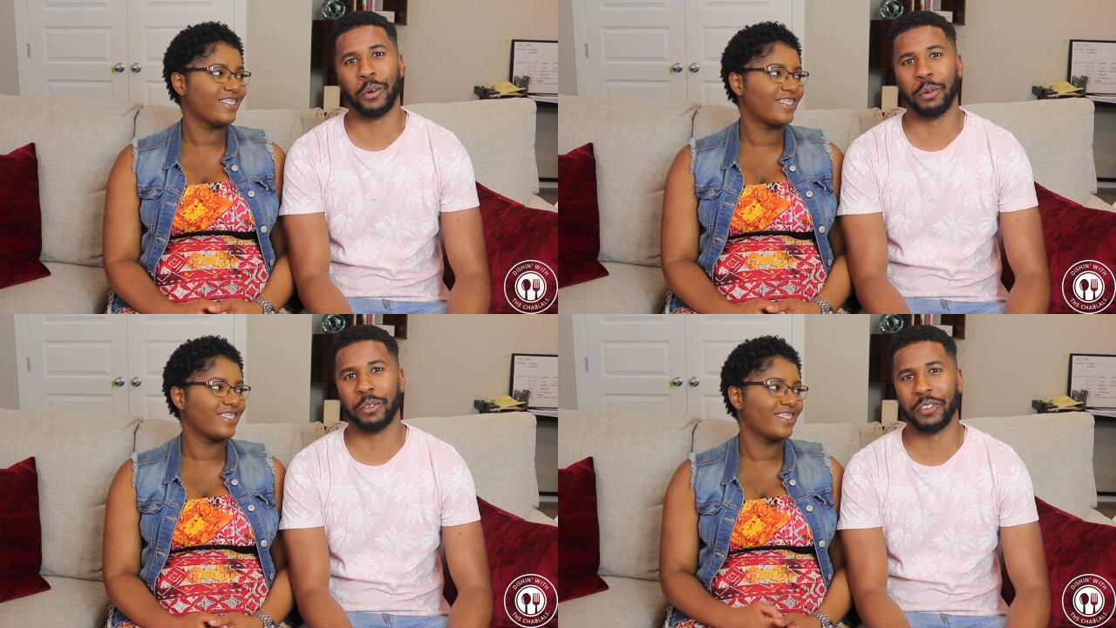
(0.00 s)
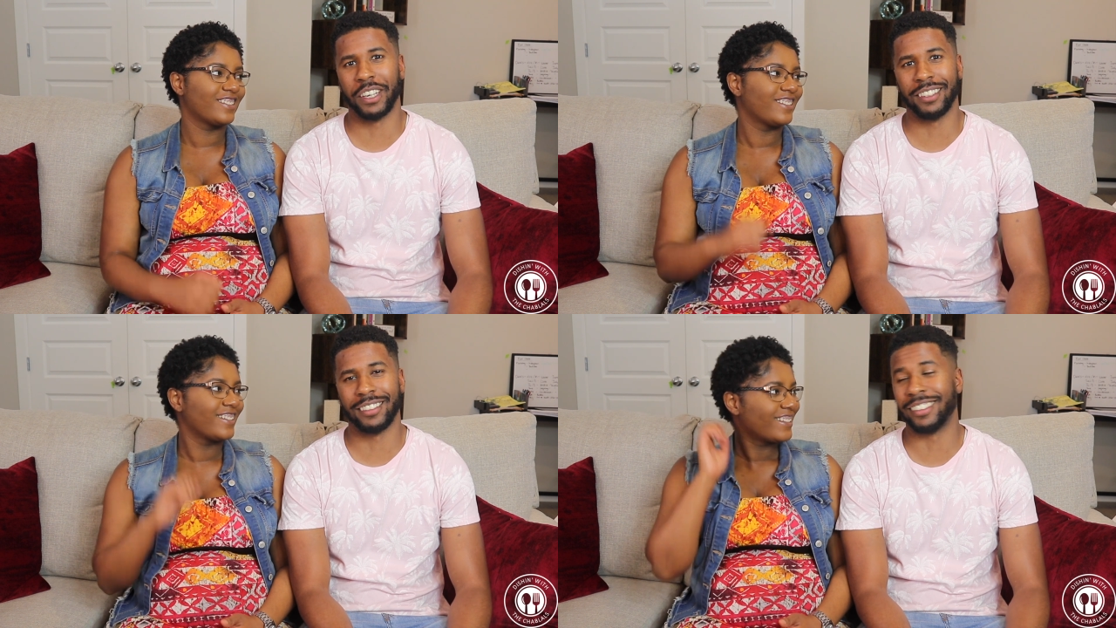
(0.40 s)
Speaker 1: know, we
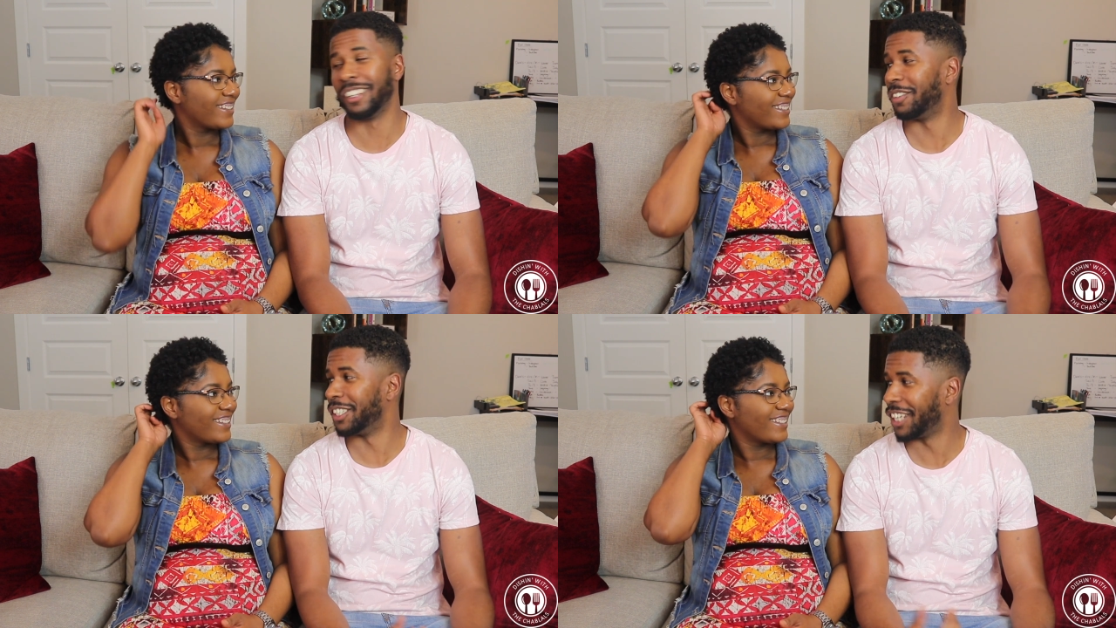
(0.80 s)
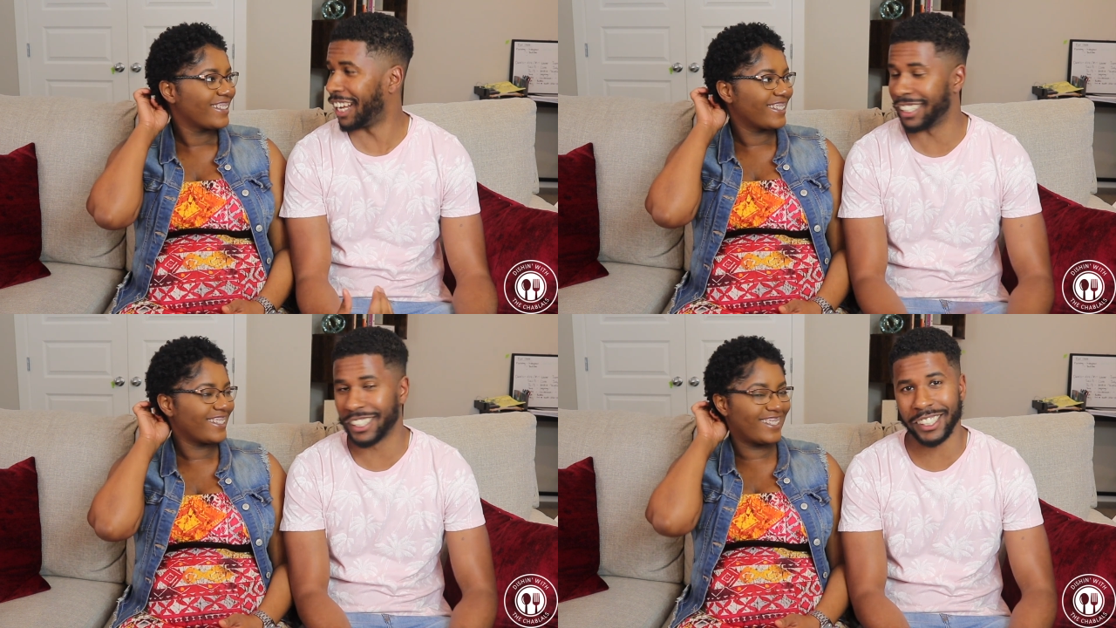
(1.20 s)
face different
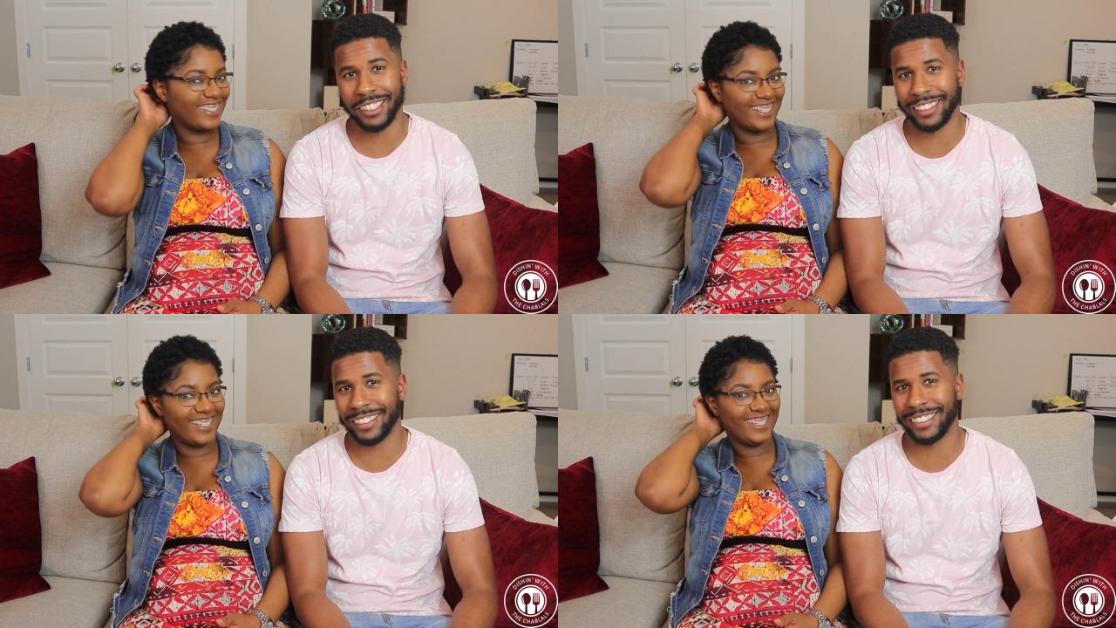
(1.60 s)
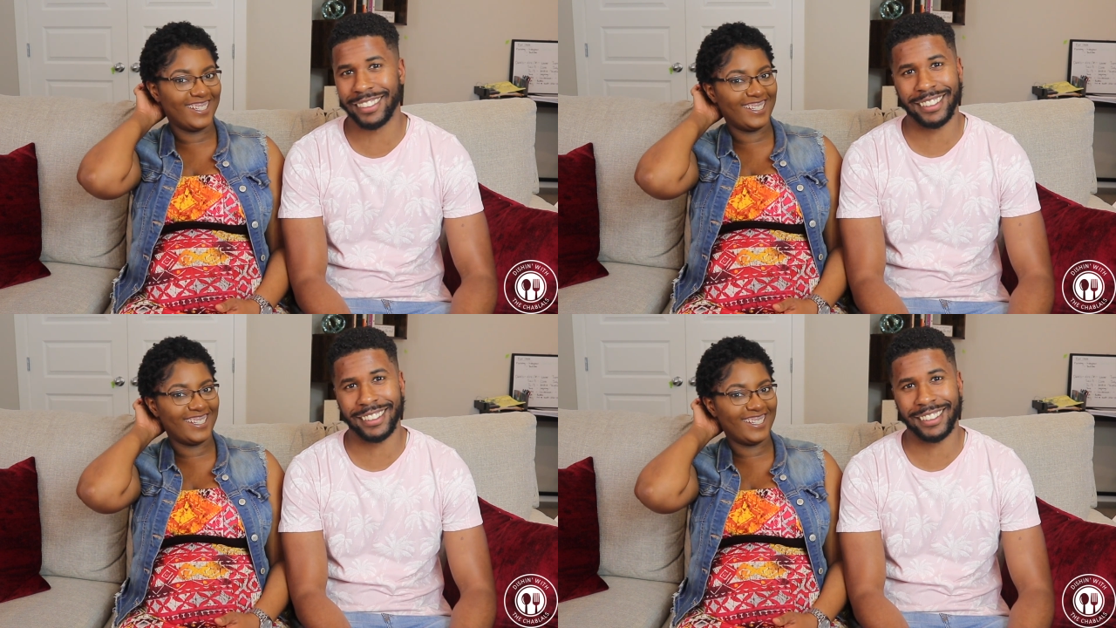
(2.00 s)
challenges,